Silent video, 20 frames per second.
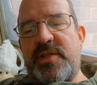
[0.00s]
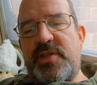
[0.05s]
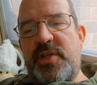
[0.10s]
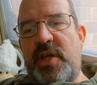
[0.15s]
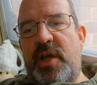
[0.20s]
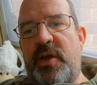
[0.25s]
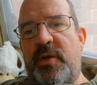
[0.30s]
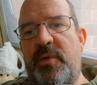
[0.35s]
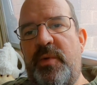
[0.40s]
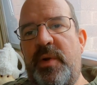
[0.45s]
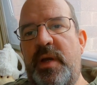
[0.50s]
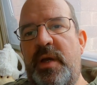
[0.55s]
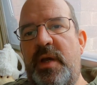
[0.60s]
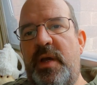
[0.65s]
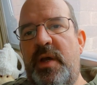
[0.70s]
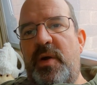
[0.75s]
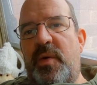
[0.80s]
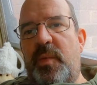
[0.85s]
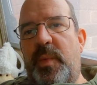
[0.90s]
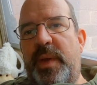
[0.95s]
So
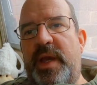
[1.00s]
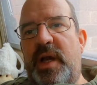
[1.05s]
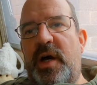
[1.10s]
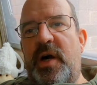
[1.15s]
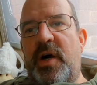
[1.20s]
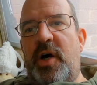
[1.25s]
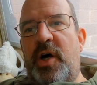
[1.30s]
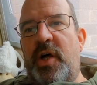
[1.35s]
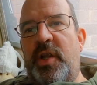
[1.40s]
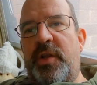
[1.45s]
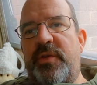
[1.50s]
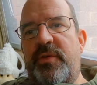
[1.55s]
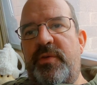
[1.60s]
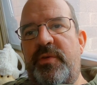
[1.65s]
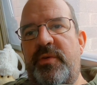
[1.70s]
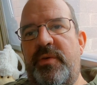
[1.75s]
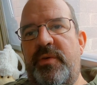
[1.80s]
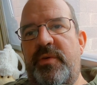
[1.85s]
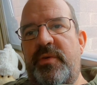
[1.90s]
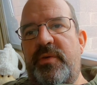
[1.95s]
we can't
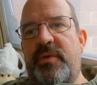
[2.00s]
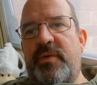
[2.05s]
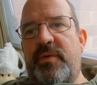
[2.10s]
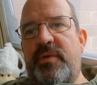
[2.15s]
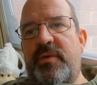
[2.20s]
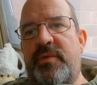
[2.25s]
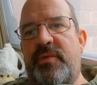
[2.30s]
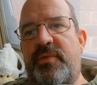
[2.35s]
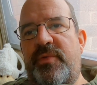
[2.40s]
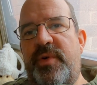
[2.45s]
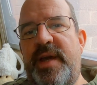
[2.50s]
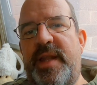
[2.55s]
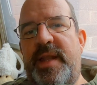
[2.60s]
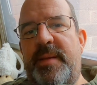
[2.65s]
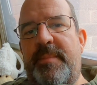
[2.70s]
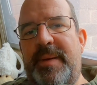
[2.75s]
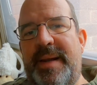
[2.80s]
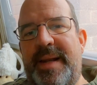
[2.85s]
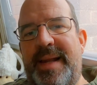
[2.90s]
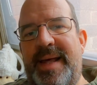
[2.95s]
really
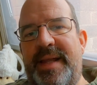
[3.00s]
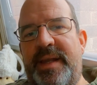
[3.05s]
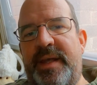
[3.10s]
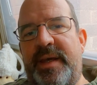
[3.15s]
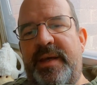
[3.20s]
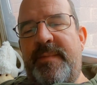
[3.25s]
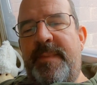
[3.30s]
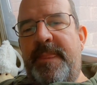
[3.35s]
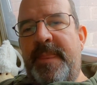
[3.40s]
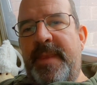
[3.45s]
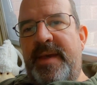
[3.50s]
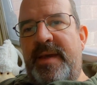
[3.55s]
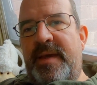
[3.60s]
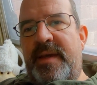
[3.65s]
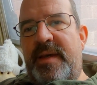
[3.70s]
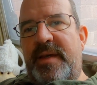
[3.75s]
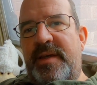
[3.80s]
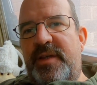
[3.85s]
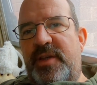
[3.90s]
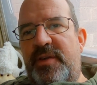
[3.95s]
plan it.
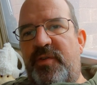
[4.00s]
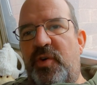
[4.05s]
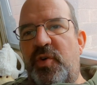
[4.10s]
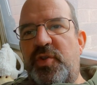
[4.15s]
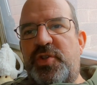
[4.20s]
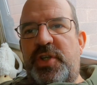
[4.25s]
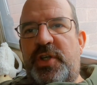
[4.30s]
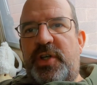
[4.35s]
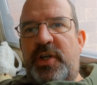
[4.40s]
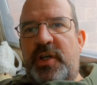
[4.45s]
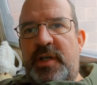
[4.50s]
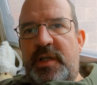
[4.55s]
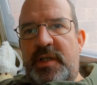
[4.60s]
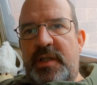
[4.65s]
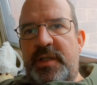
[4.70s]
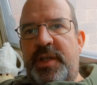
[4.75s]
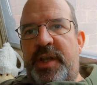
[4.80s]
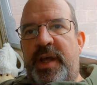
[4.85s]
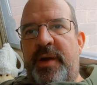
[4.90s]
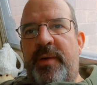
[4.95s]
You've also got,
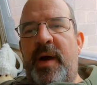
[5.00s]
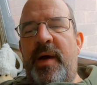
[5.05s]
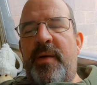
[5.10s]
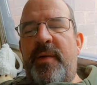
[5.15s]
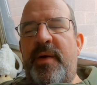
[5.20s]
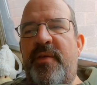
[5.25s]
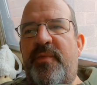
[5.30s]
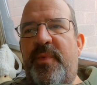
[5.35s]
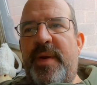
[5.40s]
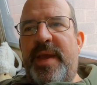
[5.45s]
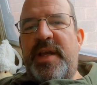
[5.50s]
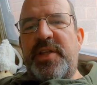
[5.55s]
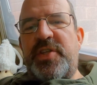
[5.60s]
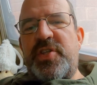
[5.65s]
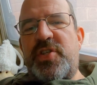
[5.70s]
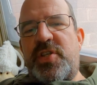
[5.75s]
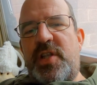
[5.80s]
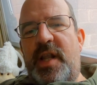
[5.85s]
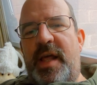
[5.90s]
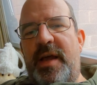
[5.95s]
if we could
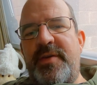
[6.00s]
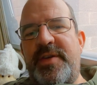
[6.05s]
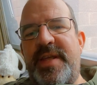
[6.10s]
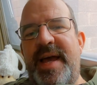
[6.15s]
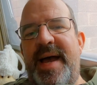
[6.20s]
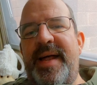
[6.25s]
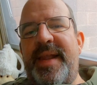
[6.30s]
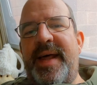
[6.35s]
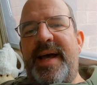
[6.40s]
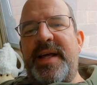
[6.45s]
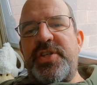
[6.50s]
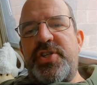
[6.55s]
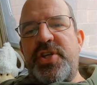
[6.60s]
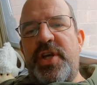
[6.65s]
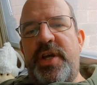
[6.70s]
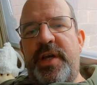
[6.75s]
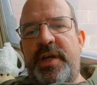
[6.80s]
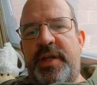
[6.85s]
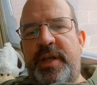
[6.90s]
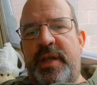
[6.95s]
slow down our
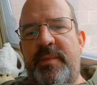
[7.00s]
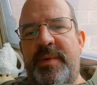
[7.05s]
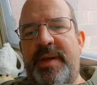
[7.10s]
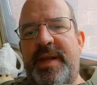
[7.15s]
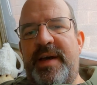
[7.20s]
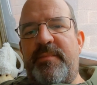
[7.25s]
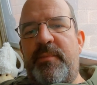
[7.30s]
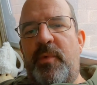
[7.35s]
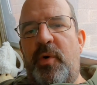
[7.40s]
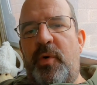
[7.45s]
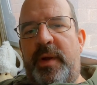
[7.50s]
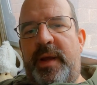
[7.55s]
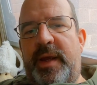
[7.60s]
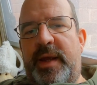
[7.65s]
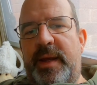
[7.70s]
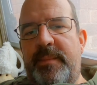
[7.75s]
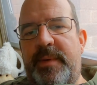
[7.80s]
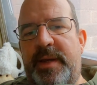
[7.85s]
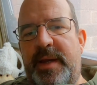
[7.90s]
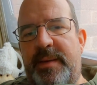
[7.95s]
journey, we'd have more
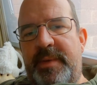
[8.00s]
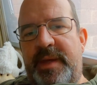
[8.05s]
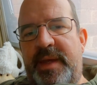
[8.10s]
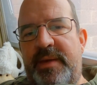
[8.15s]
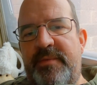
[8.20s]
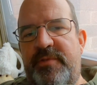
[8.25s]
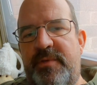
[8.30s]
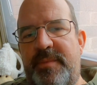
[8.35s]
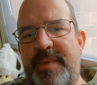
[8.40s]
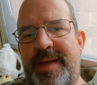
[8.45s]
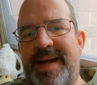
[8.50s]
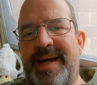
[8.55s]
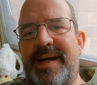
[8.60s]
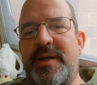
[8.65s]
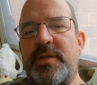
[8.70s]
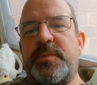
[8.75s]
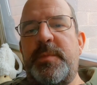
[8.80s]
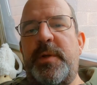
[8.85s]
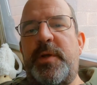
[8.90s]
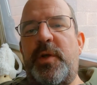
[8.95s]
income coming in from the
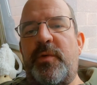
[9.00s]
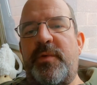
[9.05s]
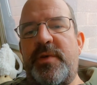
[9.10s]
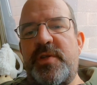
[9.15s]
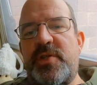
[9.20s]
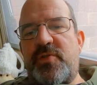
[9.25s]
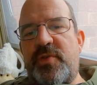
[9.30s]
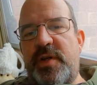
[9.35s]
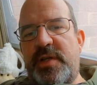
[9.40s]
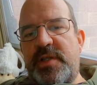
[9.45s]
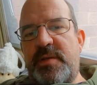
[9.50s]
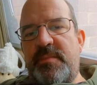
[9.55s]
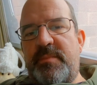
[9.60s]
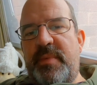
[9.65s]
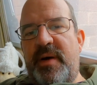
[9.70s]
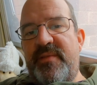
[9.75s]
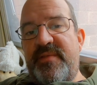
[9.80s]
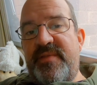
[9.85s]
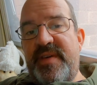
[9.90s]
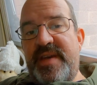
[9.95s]
house, but you're restricted
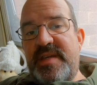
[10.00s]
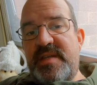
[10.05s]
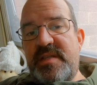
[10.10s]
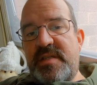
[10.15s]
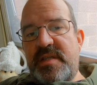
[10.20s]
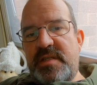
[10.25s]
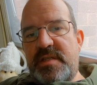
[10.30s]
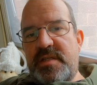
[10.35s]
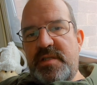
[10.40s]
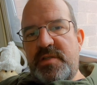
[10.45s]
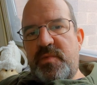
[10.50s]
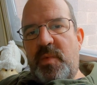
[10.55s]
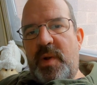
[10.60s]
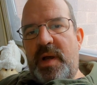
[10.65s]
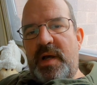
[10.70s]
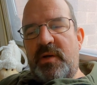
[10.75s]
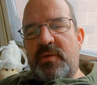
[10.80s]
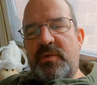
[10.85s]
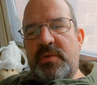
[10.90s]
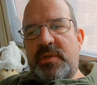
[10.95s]
by visas as
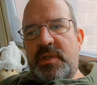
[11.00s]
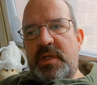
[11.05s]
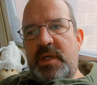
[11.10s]
well.